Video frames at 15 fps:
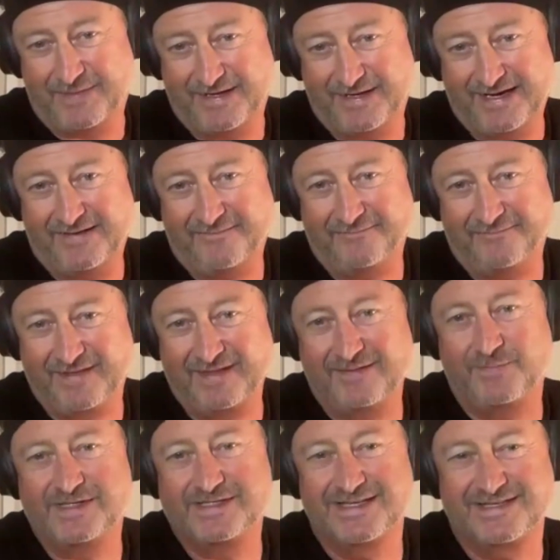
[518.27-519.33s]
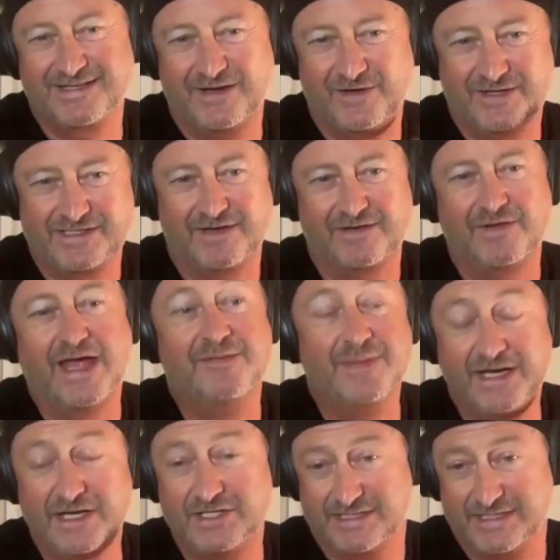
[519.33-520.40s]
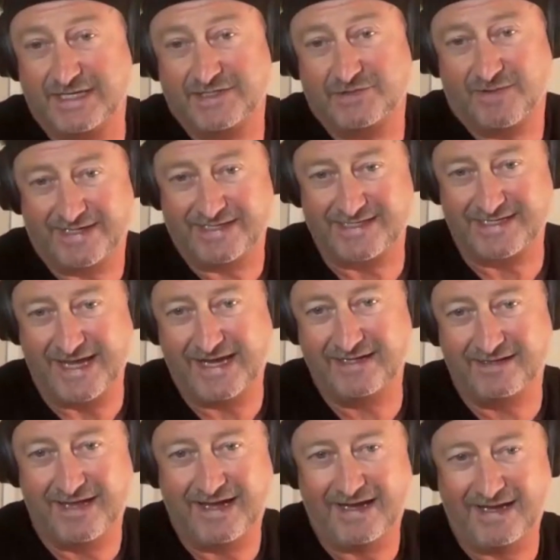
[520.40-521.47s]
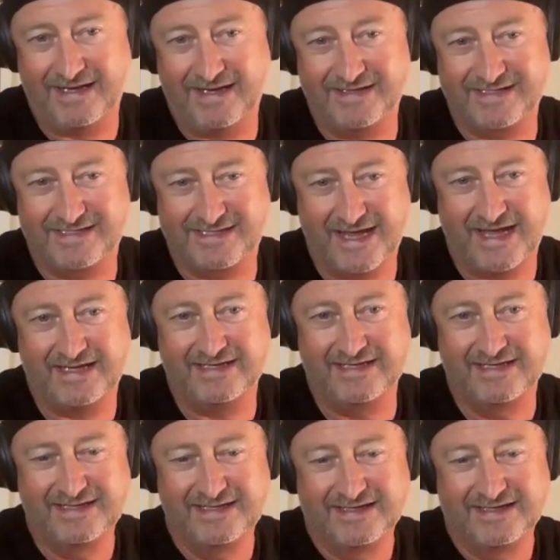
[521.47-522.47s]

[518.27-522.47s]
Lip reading: But business owners and managers need to understand that and understand